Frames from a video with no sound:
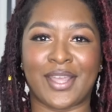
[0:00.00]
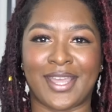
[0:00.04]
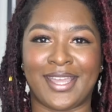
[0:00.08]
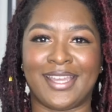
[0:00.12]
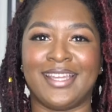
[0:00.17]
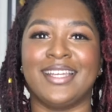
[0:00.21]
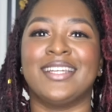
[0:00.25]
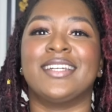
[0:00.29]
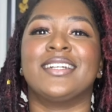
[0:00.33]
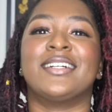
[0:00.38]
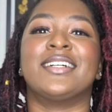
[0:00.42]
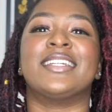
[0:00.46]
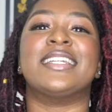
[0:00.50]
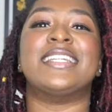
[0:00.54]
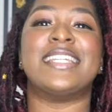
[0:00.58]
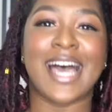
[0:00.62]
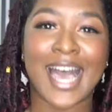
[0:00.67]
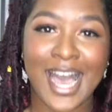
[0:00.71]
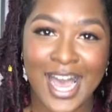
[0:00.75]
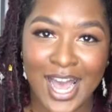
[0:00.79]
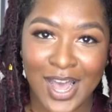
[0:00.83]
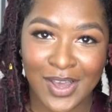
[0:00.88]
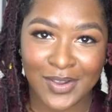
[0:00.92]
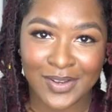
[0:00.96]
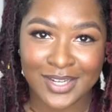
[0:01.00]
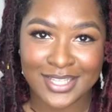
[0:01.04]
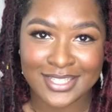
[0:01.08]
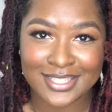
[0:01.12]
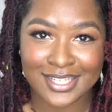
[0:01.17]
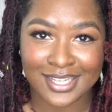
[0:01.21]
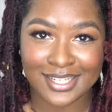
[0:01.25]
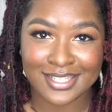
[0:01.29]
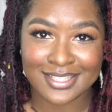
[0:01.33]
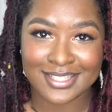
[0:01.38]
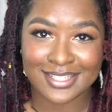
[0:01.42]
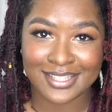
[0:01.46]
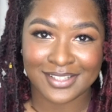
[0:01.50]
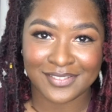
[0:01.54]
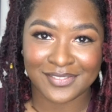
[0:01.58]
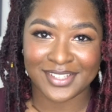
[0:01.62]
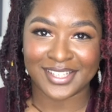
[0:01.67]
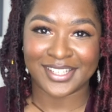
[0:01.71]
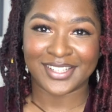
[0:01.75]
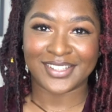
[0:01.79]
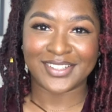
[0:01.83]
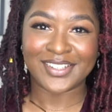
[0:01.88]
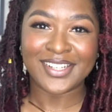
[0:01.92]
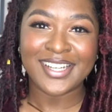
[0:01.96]
Okay, now let's get into the
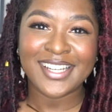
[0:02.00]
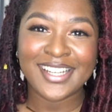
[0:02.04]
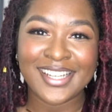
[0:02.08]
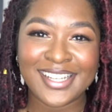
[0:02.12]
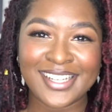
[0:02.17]
video.